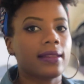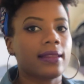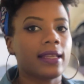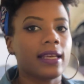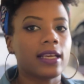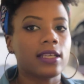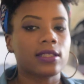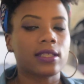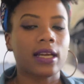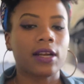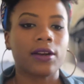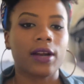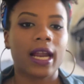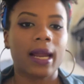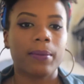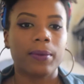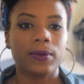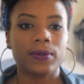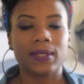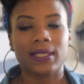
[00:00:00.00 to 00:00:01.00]
things are
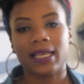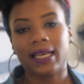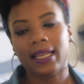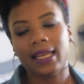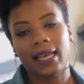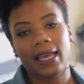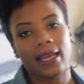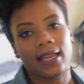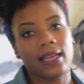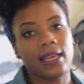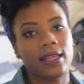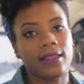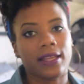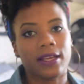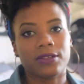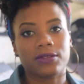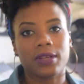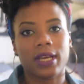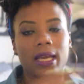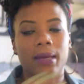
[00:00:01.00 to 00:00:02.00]
able to get in and
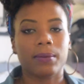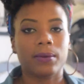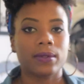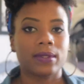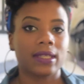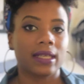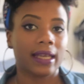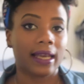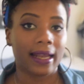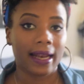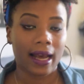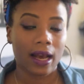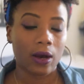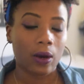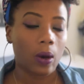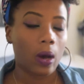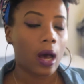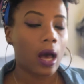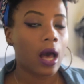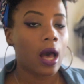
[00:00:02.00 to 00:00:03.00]
things are able to get out.